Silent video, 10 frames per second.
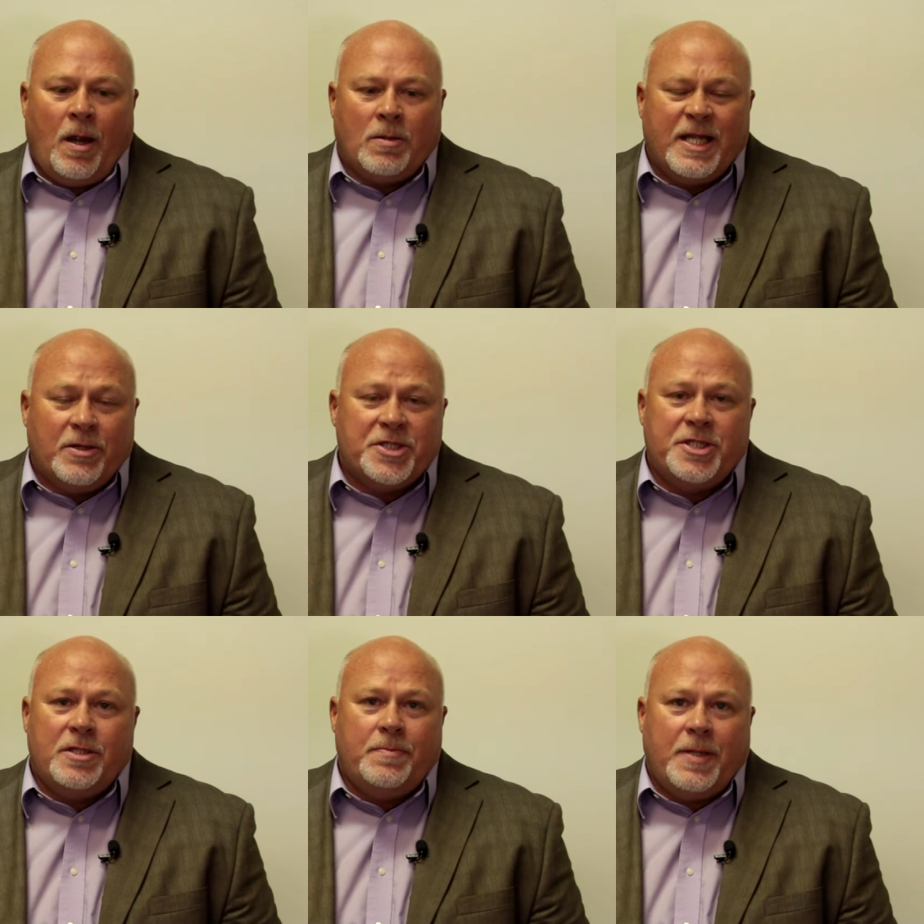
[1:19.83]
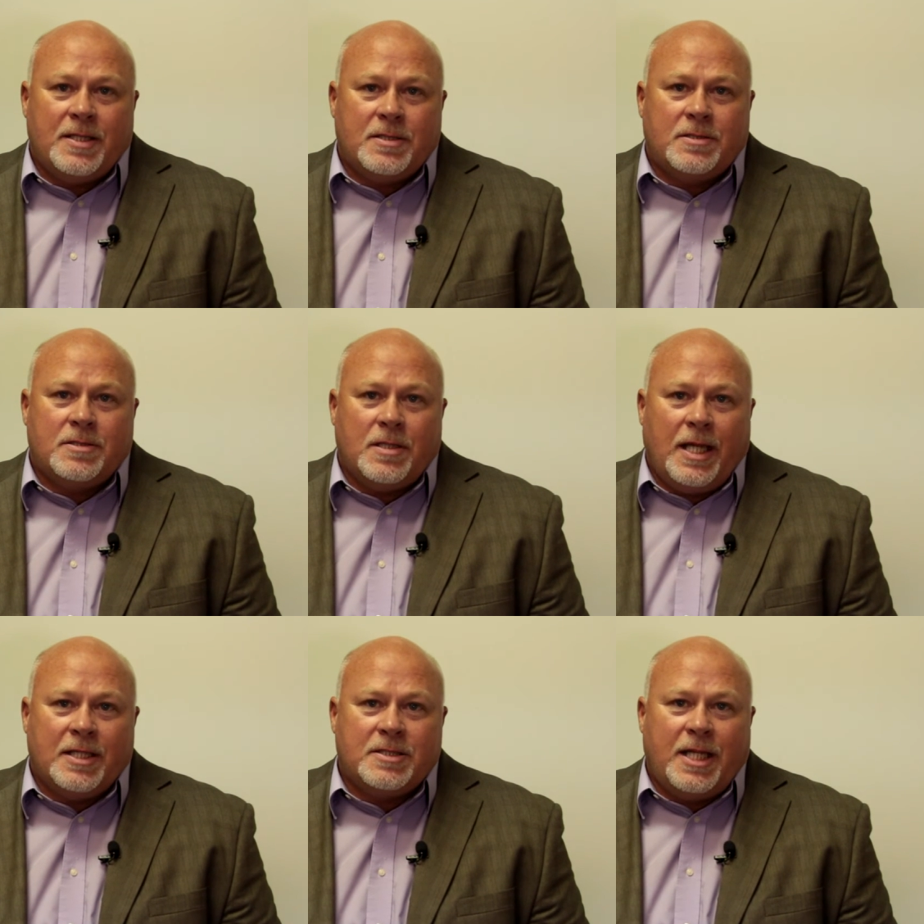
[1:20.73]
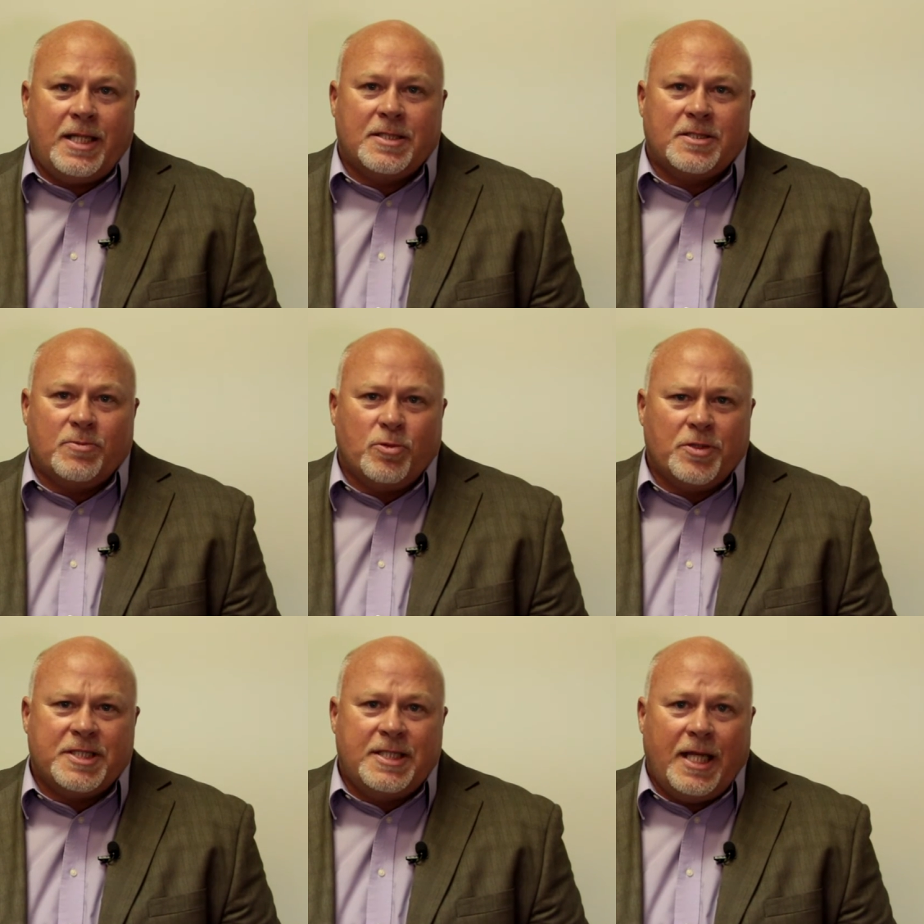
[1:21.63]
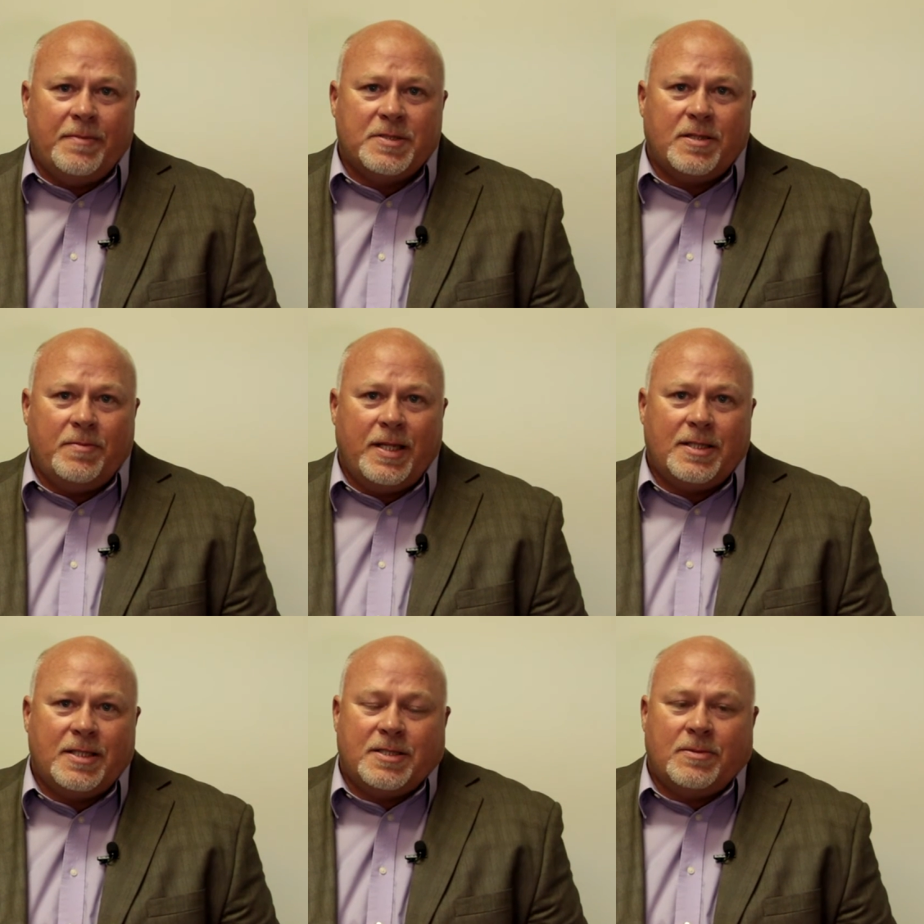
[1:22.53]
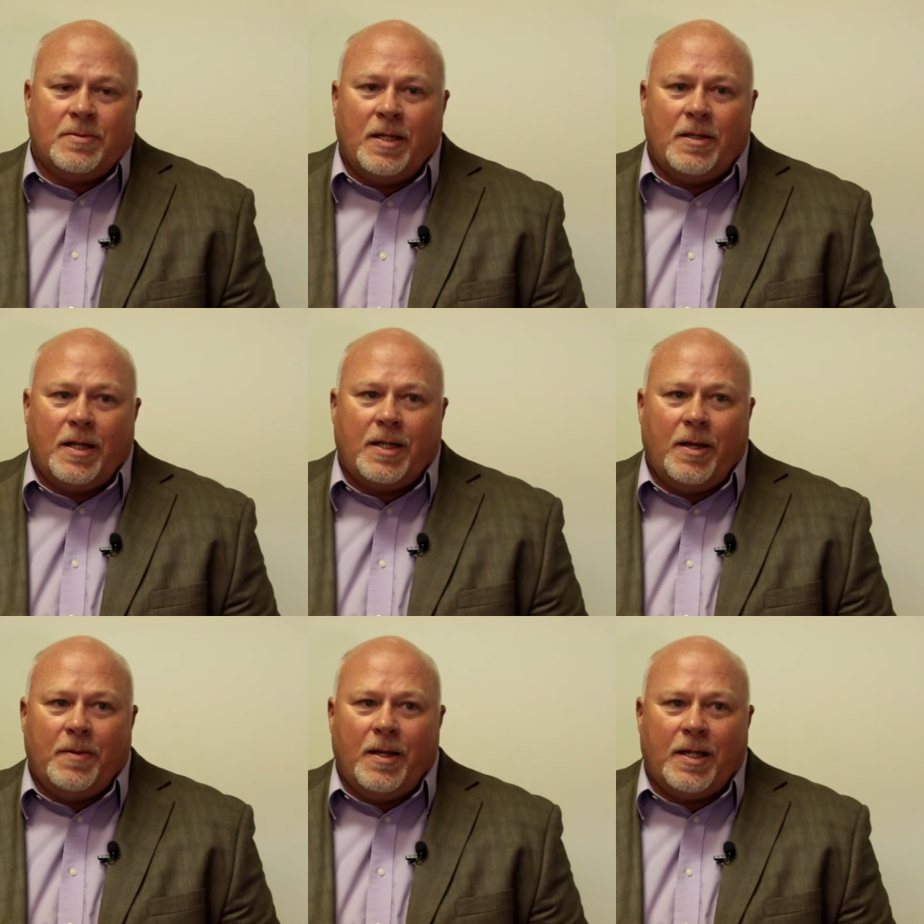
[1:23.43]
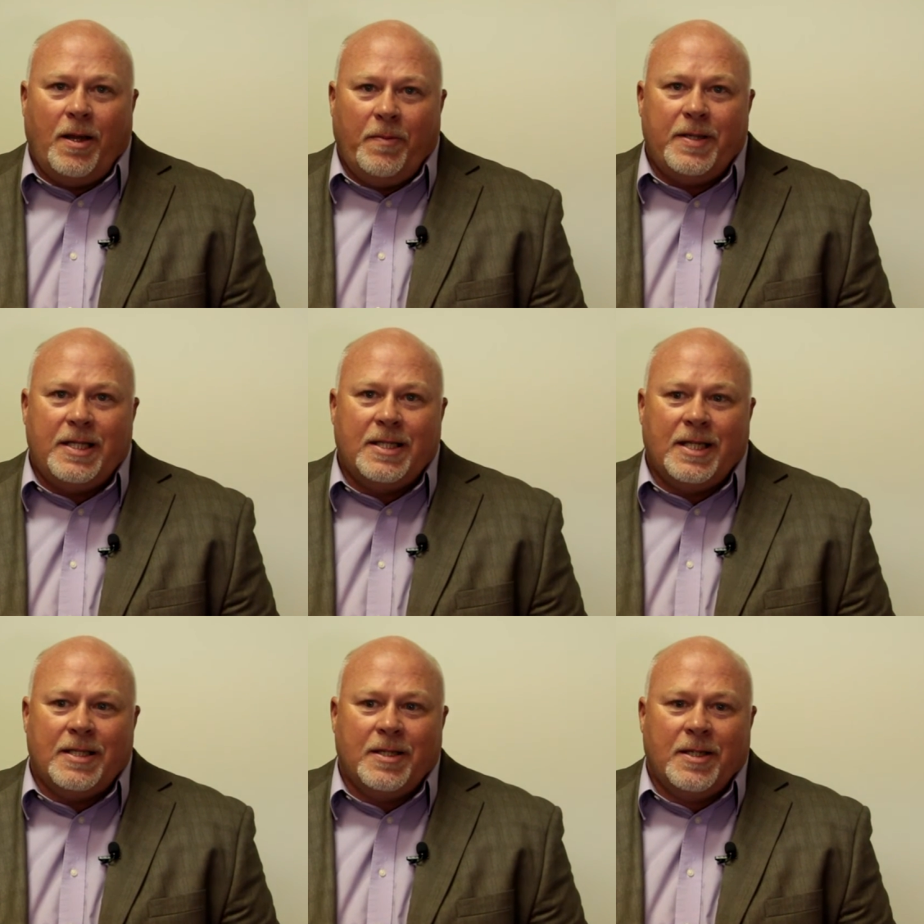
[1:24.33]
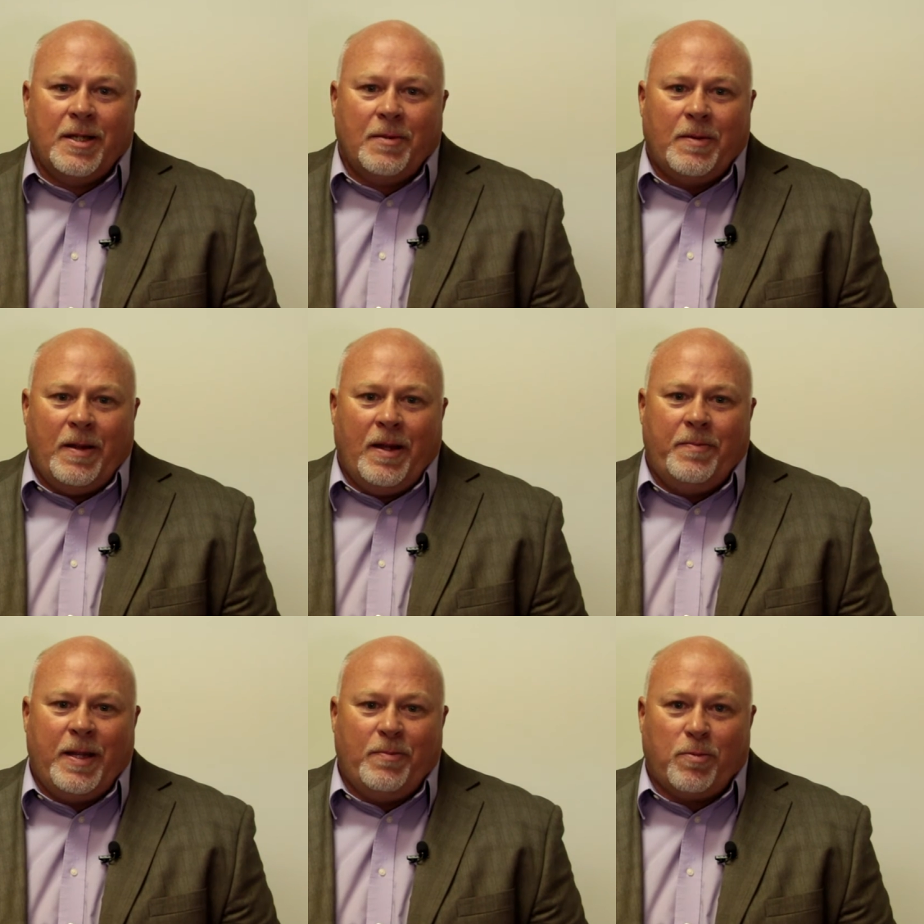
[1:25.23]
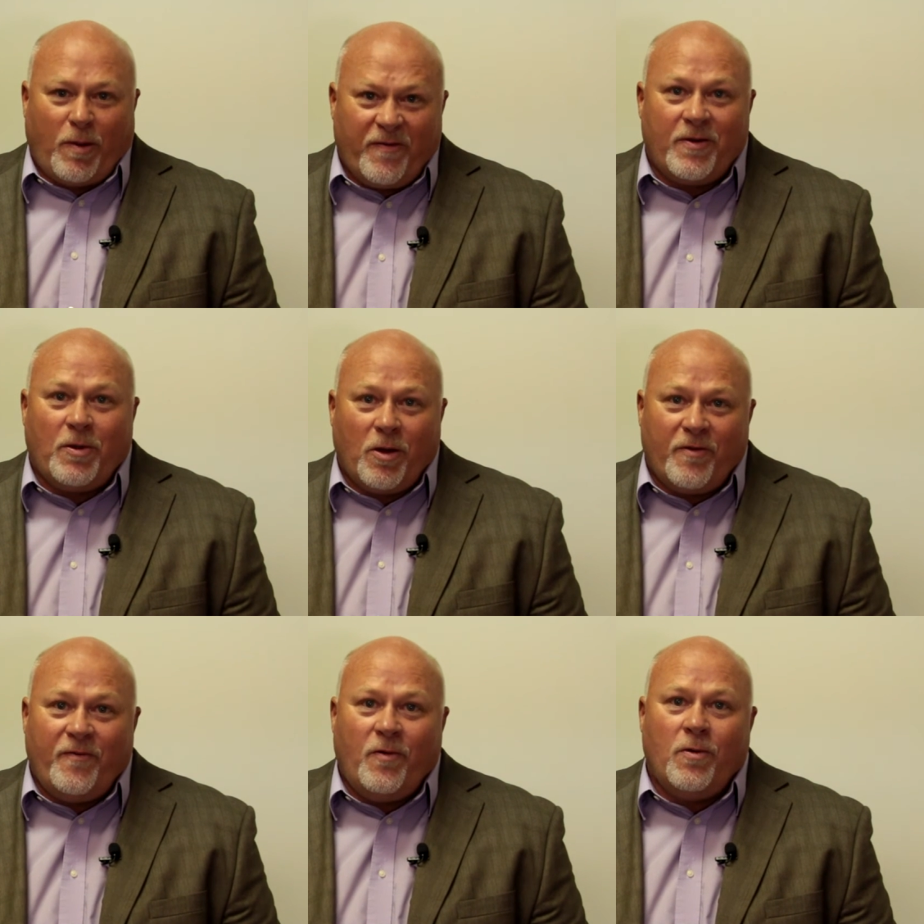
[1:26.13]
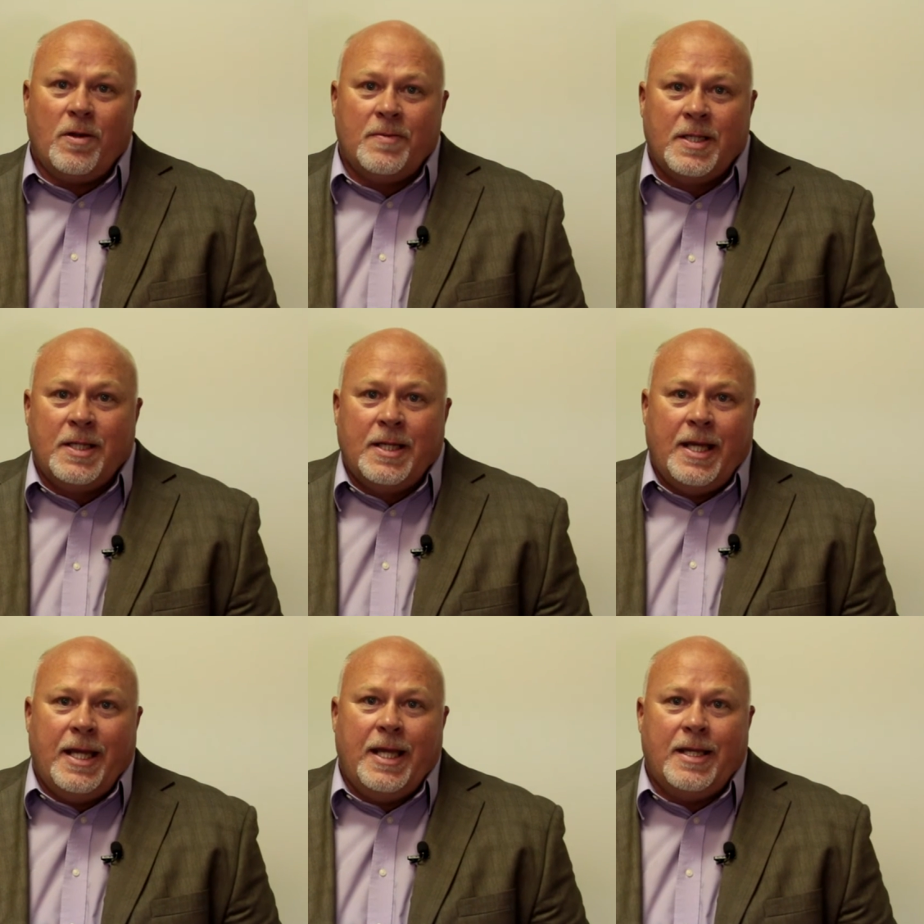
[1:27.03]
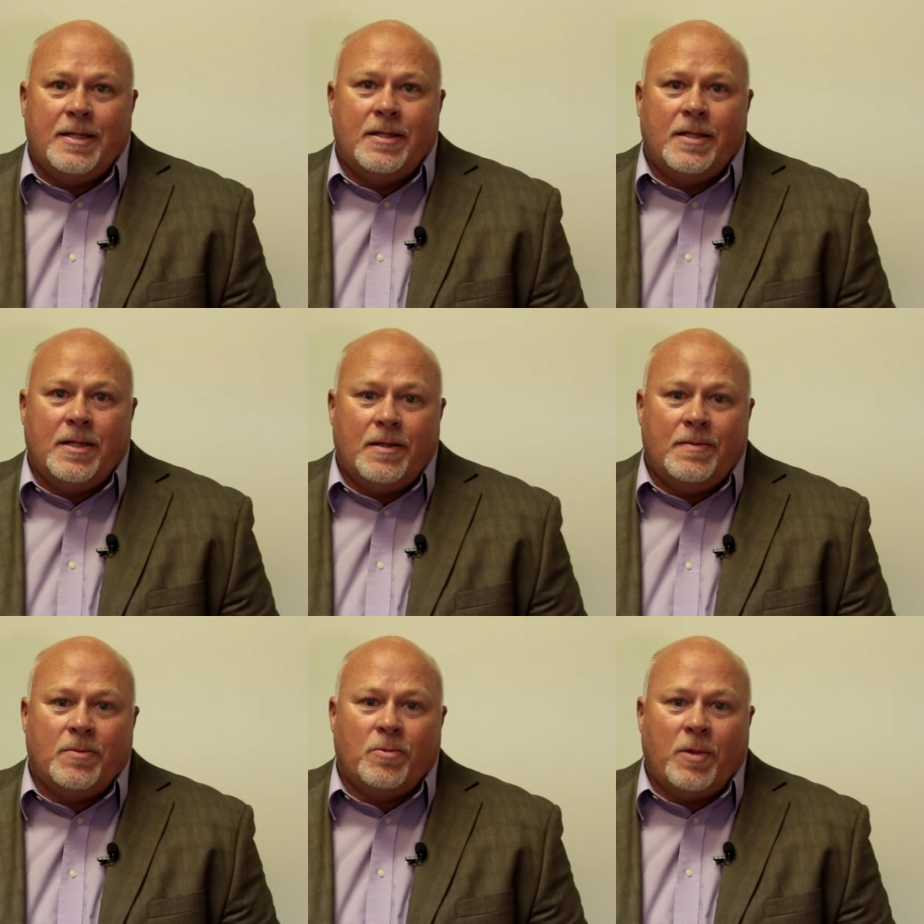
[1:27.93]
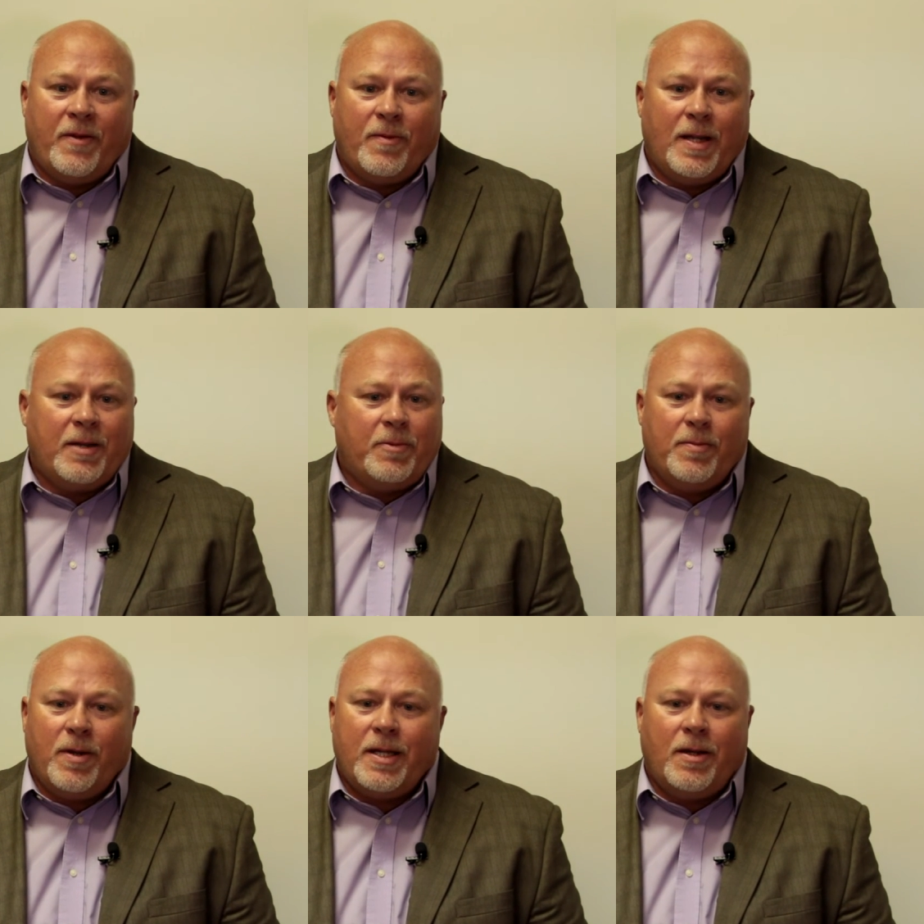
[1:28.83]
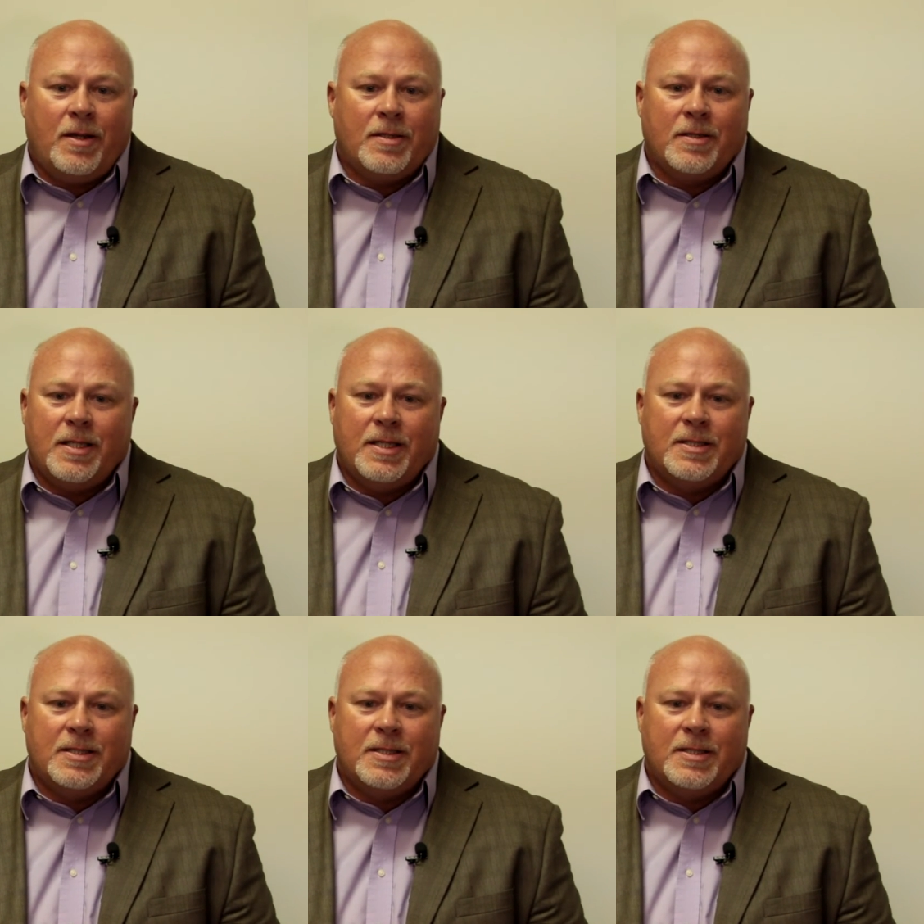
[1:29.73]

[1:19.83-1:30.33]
leadership has taken some real steps to make this a company that people prefer to work for. And everybody we bring on